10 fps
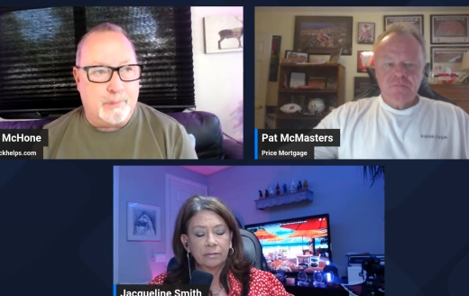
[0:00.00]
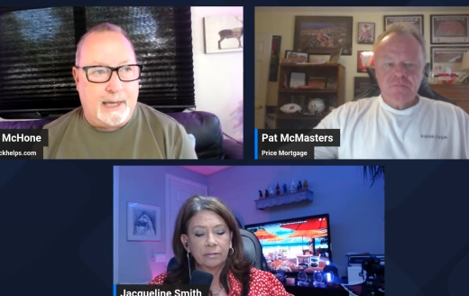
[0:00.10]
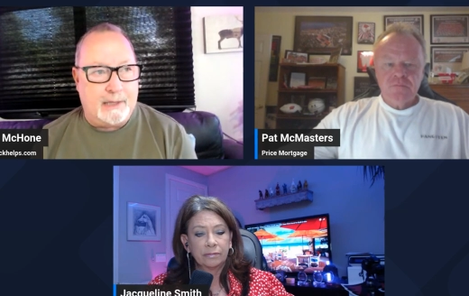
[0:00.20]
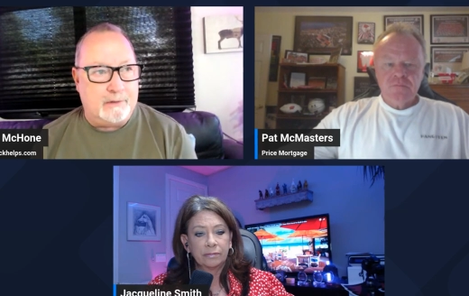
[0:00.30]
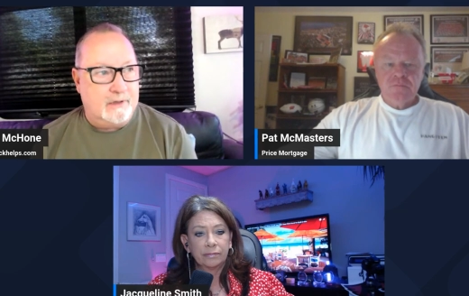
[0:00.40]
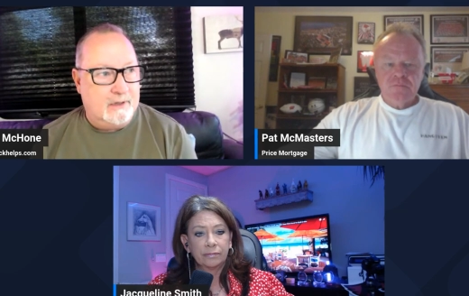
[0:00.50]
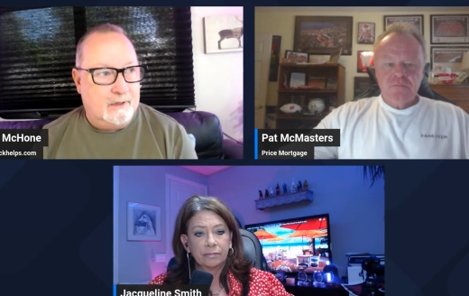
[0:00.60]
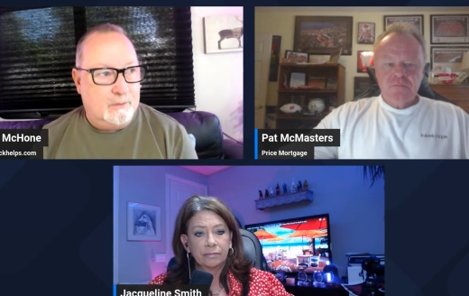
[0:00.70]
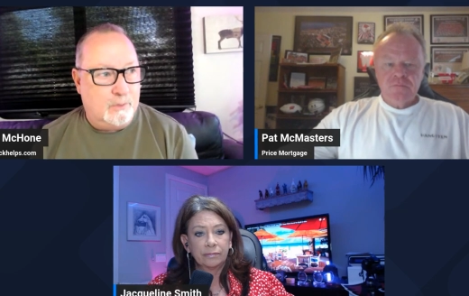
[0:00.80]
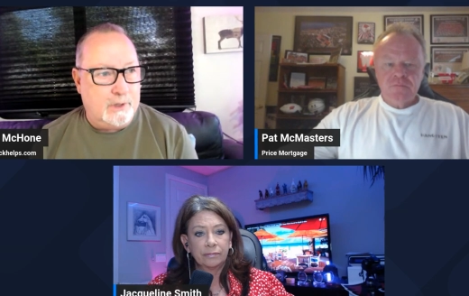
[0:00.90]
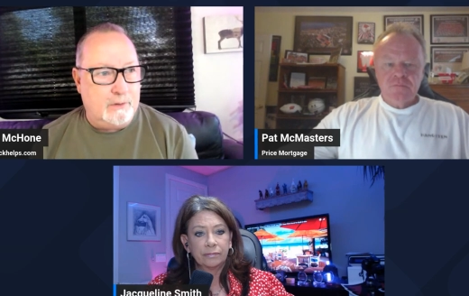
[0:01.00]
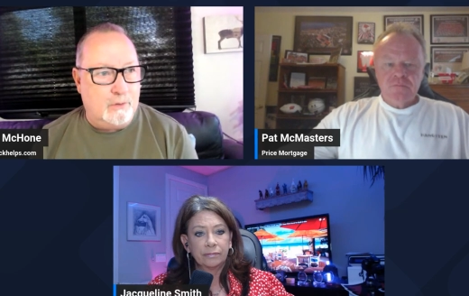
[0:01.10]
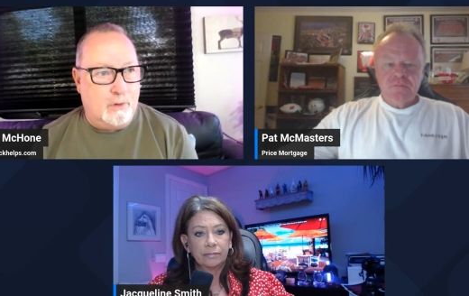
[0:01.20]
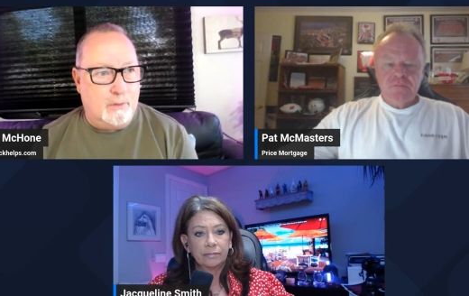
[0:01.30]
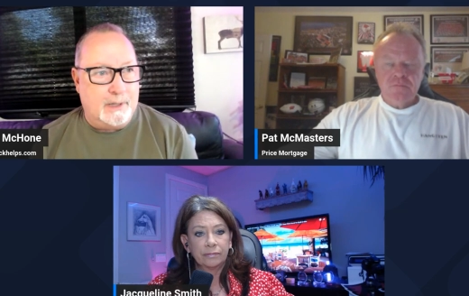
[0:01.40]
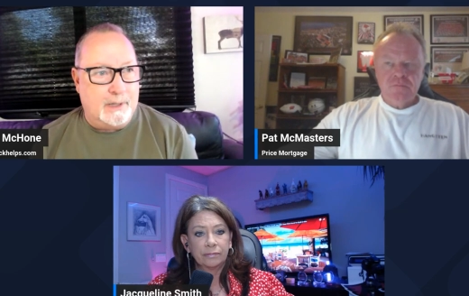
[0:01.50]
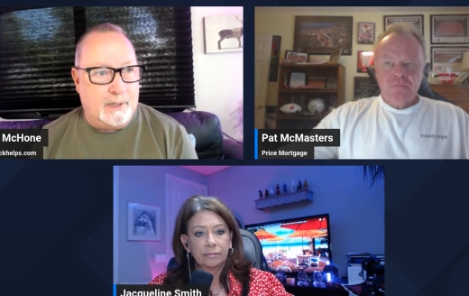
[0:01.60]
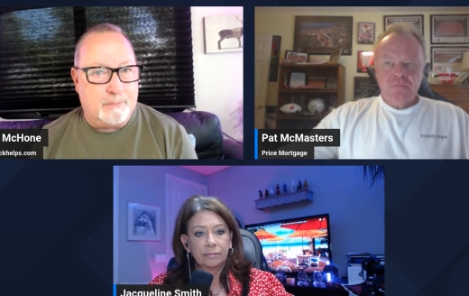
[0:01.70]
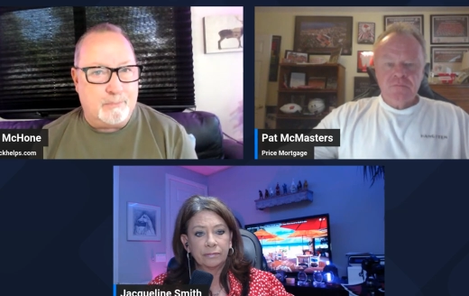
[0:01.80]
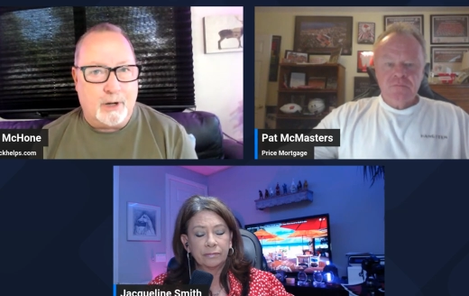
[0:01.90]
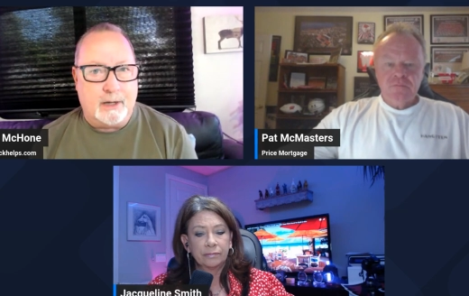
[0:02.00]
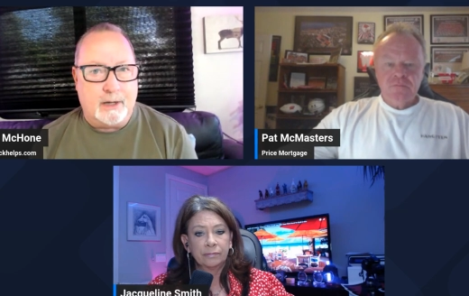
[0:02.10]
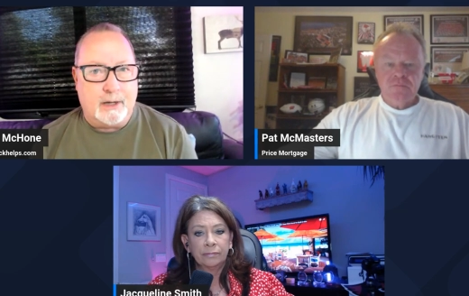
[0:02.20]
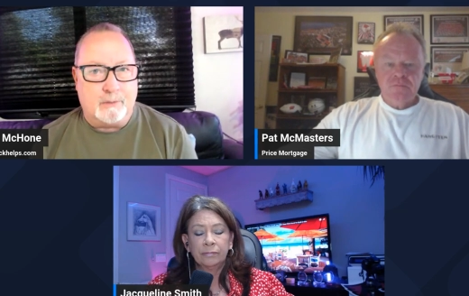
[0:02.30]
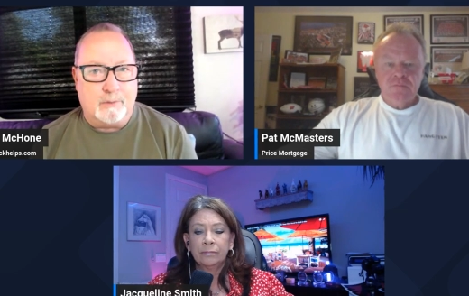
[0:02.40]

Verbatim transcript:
Speaker 1: Pat, what do you know about that product? What's he